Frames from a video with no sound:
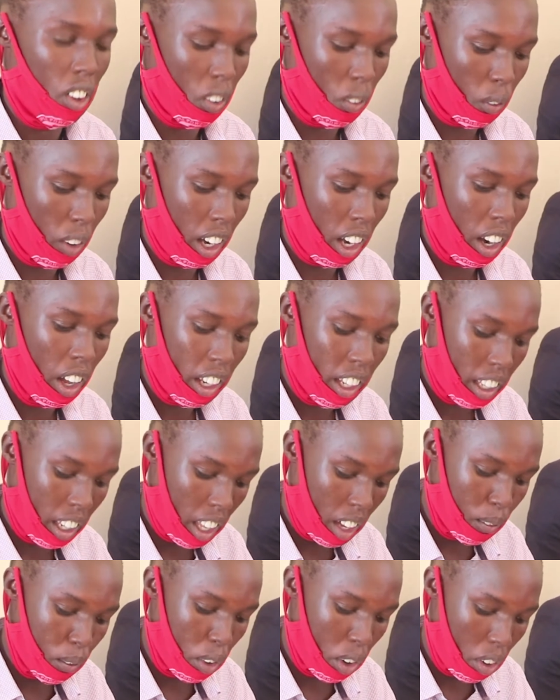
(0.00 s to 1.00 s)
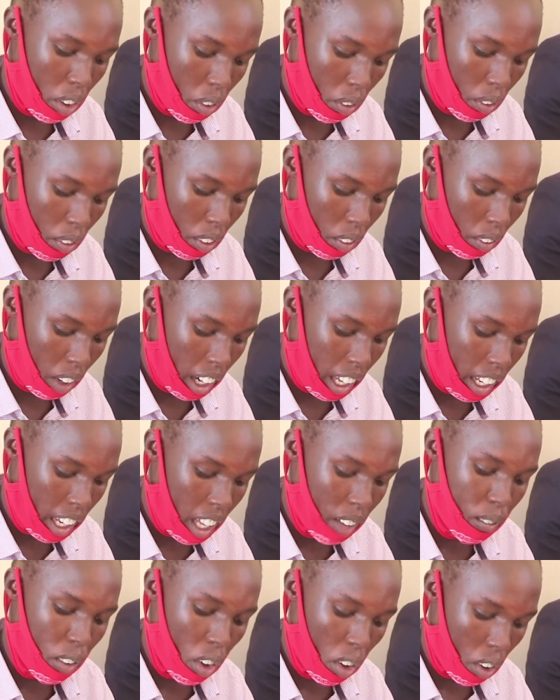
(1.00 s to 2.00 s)
we let them
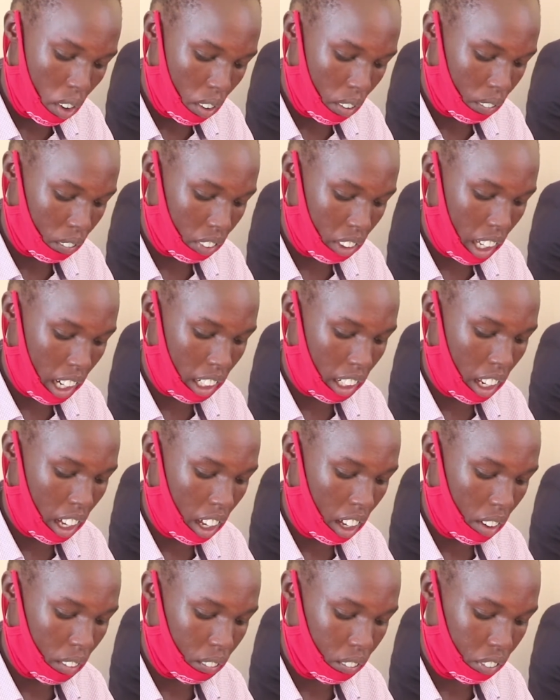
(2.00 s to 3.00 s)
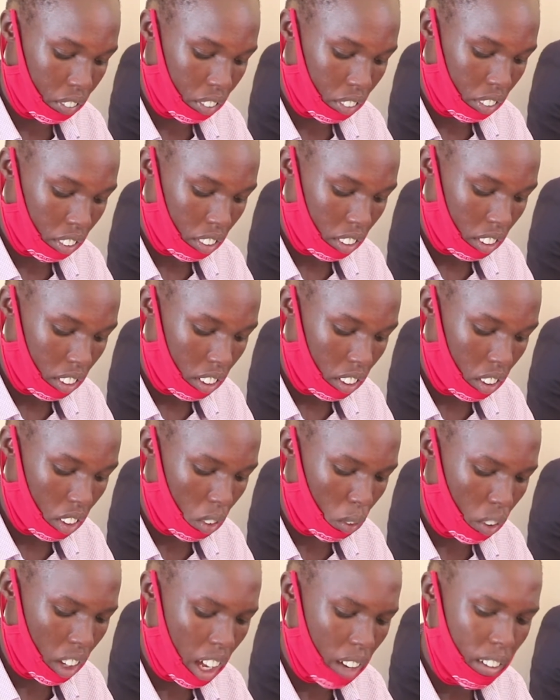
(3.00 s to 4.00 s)
know that
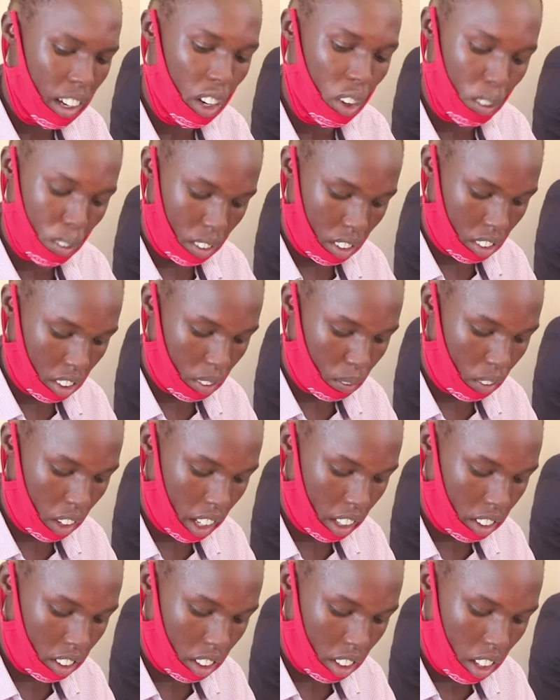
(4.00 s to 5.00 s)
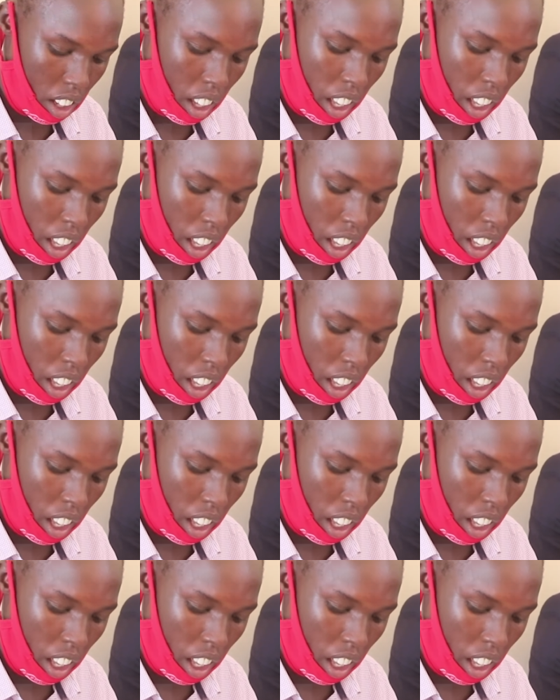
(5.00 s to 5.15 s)
we have an office in place.